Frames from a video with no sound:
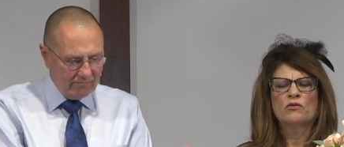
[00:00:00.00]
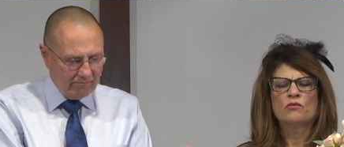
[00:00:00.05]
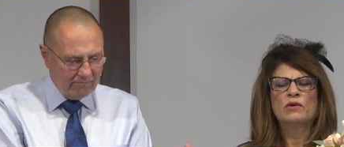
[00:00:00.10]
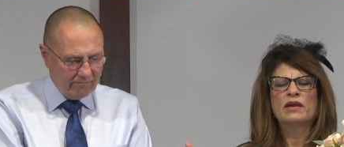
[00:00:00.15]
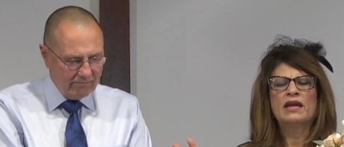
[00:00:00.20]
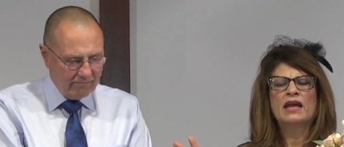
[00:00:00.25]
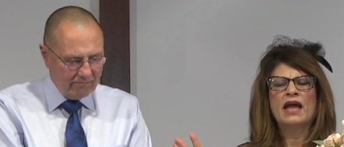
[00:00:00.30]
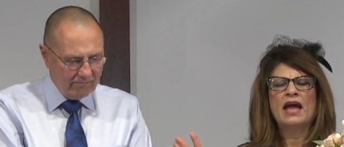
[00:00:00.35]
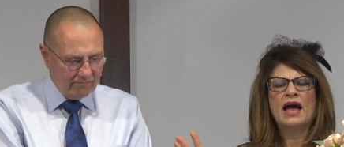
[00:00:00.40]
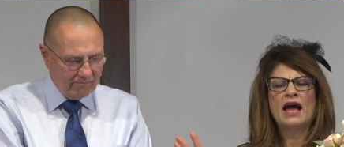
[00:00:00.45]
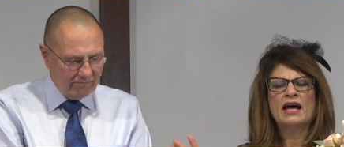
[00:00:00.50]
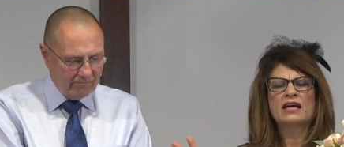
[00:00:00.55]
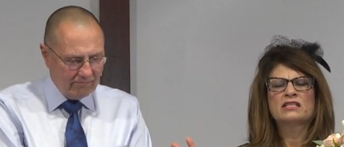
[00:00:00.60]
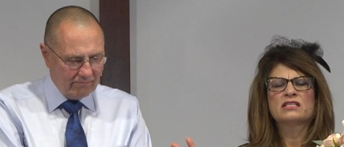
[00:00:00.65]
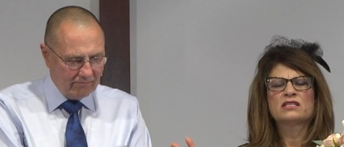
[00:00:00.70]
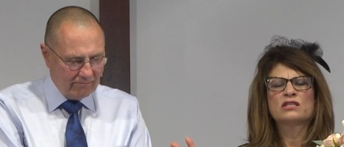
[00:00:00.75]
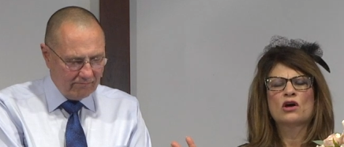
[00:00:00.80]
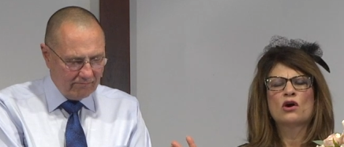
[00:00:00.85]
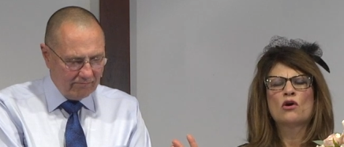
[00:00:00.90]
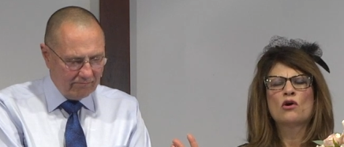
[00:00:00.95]
Speaker 1: We
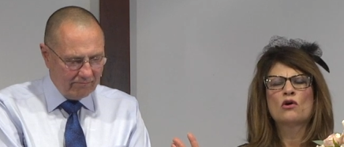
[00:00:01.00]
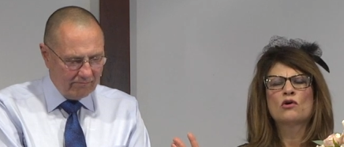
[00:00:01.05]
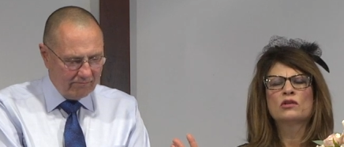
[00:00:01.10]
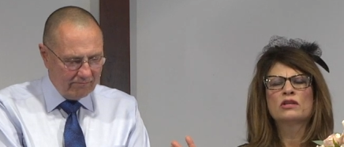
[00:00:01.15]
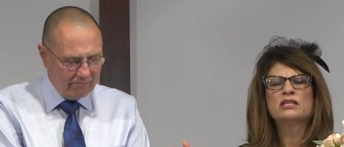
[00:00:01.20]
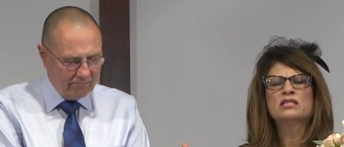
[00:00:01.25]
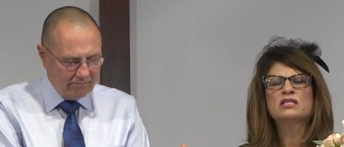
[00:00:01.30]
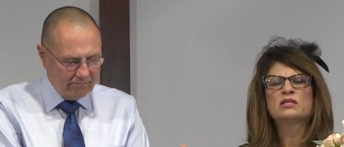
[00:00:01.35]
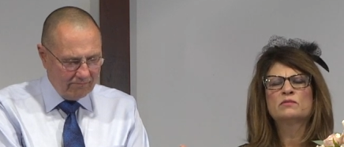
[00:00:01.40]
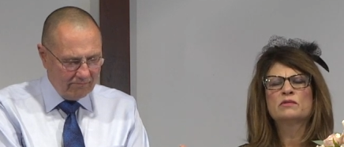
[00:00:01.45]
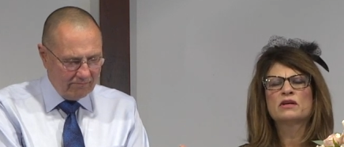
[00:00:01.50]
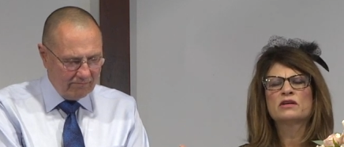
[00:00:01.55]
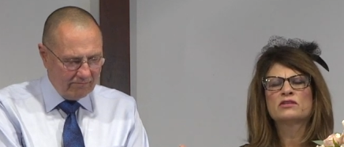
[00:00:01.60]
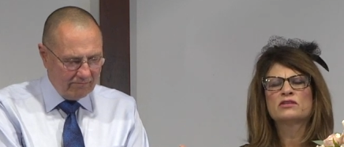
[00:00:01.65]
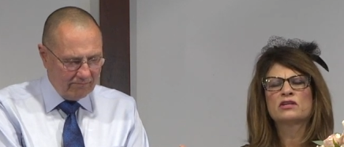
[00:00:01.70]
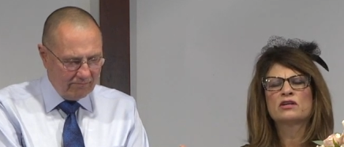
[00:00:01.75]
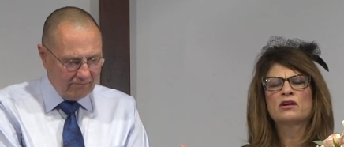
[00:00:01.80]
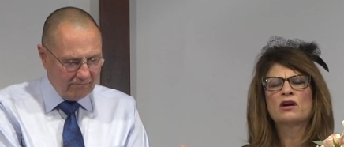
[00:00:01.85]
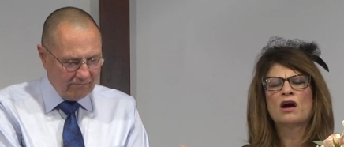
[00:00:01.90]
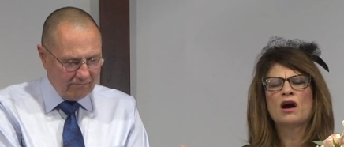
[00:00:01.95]
ask the Holy Spirit
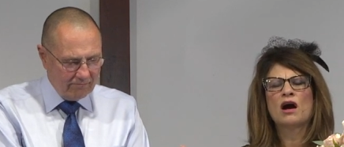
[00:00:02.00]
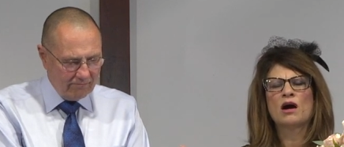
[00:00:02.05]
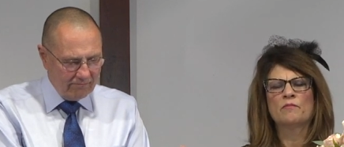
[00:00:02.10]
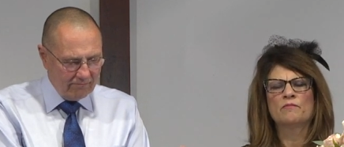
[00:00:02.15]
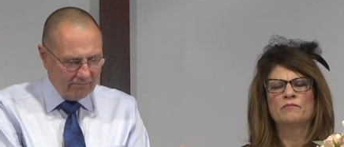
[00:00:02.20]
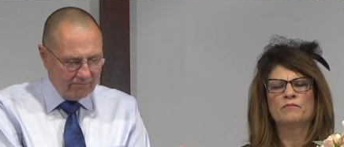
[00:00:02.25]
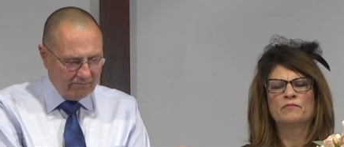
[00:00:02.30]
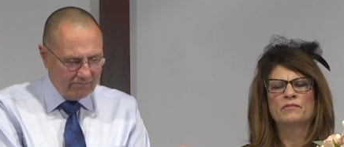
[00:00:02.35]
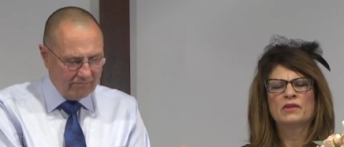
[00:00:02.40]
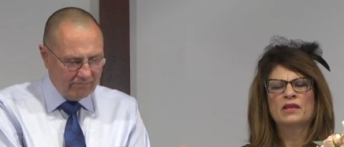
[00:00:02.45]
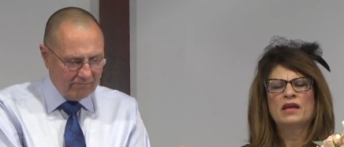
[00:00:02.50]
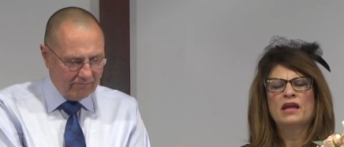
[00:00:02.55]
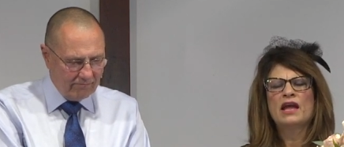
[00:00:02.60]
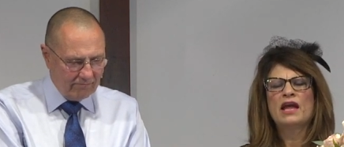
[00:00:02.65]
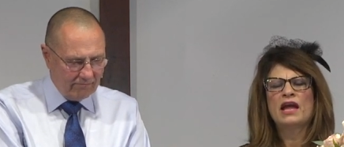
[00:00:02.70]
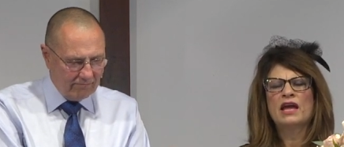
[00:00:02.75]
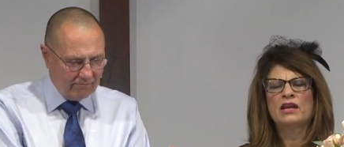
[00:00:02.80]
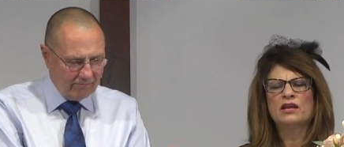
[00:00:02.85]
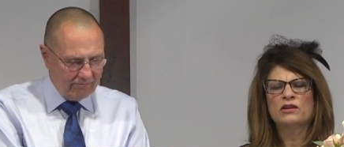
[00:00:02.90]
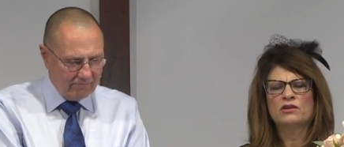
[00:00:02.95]
to come
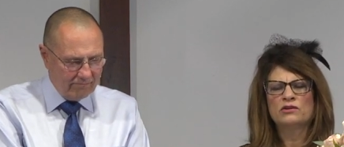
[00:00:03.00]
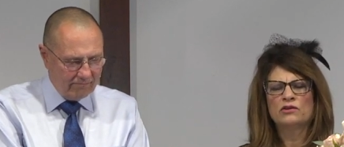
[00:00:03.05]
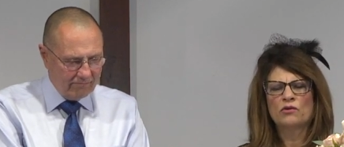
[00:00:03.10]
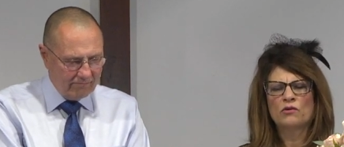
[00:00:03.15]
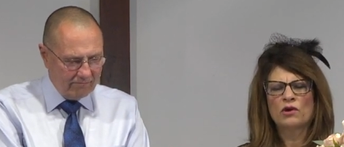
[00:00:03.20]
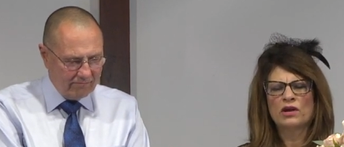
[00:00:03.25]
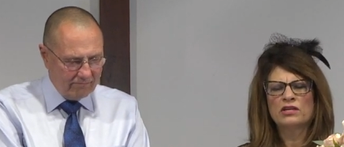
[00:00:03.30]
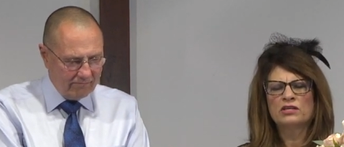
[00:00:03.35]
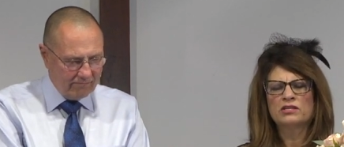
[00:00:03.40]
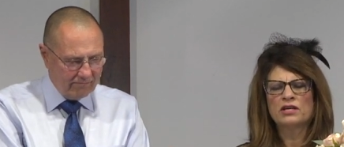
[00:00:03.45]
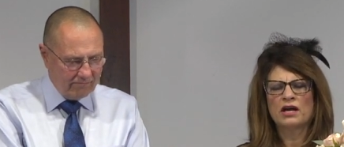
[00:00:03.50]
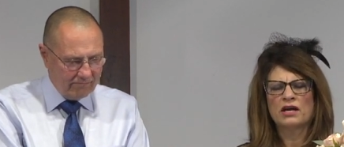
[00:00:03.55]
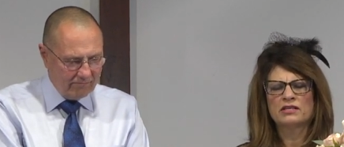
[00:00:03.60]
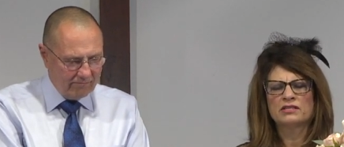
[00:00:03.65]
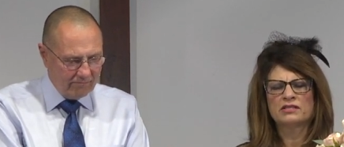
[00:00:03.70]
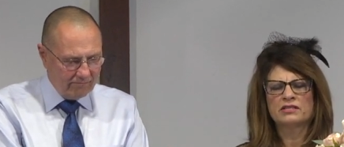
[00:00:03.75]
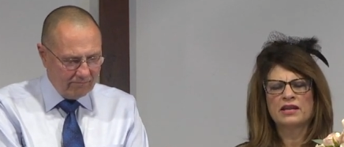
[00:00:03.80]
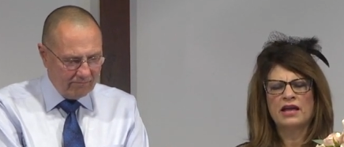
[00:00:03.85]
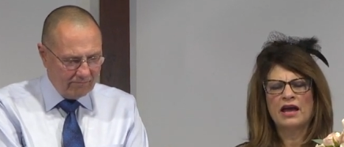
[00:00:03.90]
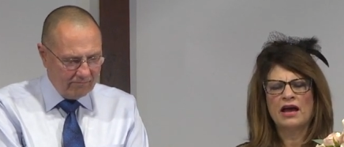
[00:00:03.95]
and anoint
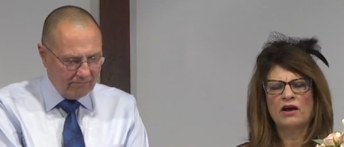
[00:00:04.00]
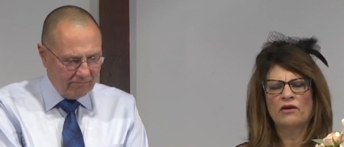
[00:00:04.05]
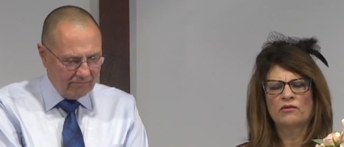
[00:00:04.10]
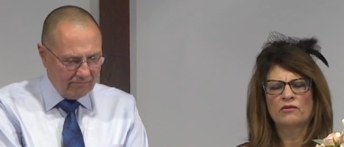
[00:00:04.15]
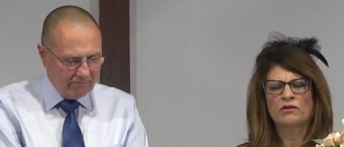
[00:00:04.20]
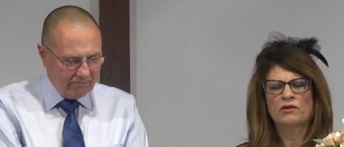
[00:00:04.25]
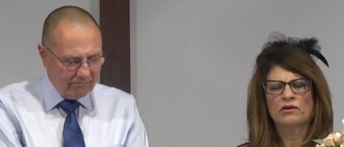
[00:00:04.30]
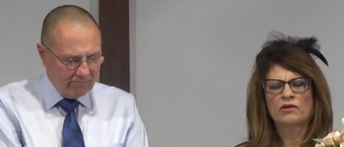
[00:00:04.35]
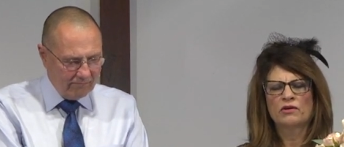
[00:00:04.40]
us now.